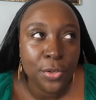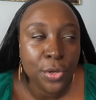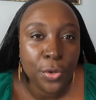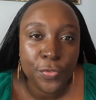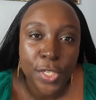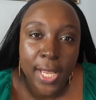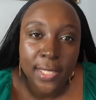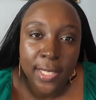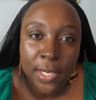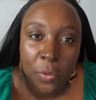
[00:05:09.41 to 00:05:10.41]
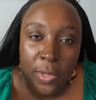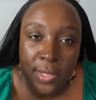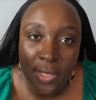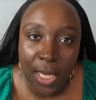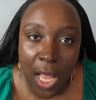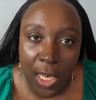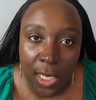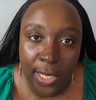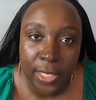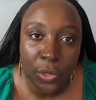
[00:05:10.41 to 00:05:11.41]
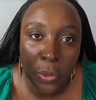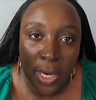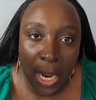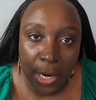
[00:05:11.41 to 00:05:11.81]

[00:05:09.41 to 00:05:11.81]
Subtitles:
don't know if she had said it was Scotland or